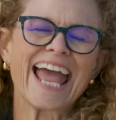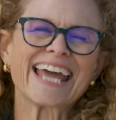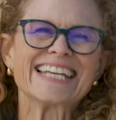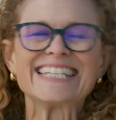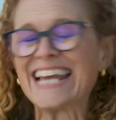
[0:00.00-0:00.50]

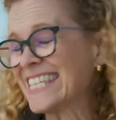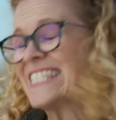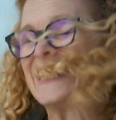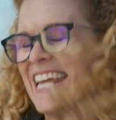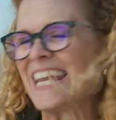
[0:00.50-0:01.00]
and a
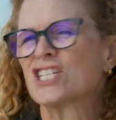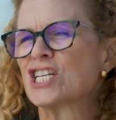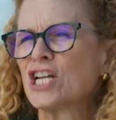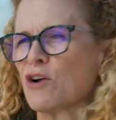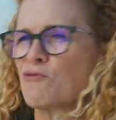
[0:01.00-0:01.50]

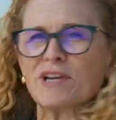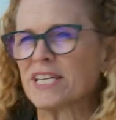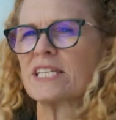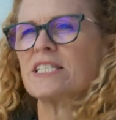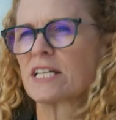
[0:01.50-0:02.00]
destination, a
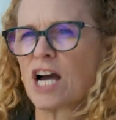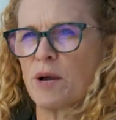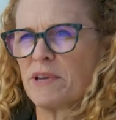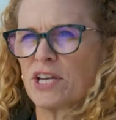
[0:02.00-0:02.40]
reason to come